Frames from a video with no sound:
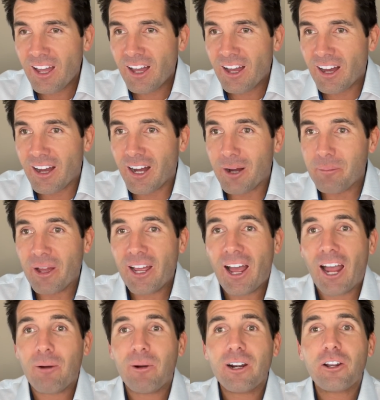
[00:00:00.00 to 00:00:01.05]
um, I
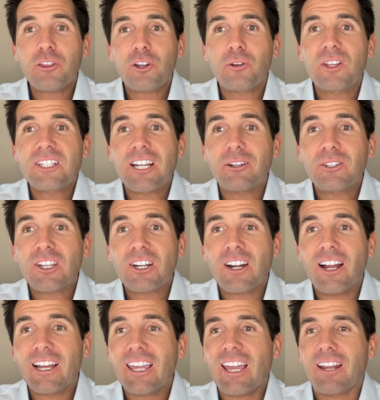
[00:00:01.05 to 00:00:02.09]
wanted to throw this out there.
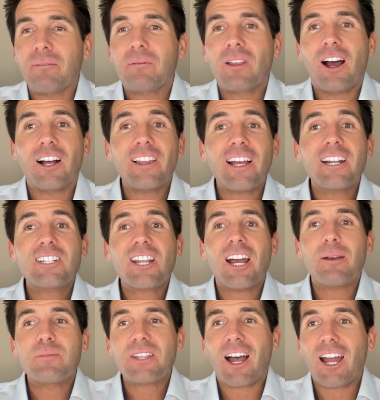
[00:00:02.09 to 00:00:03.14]
Again, a lot of
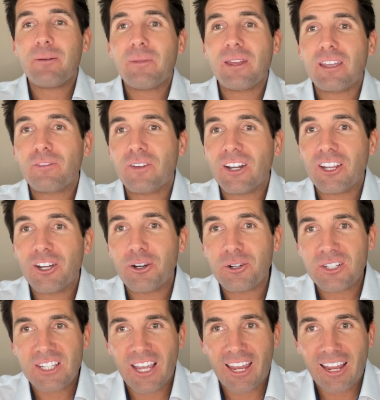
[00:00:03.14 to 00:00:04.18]
times I make
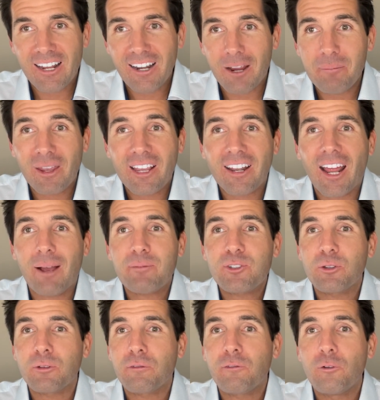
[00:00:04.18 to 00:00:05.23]
videos and I make an
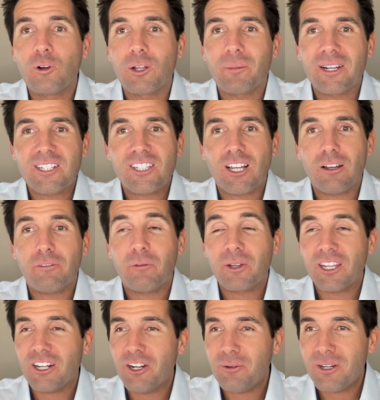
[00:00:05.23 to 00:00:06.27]
absolute fool of myself. Well,
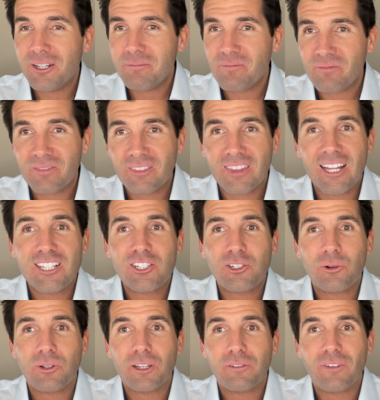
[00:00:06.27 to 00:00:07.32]
you know what? That's
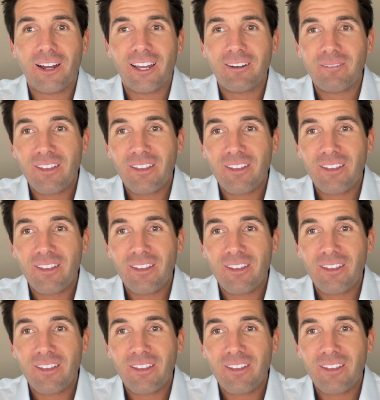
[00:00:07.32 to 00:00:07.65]
totally fine.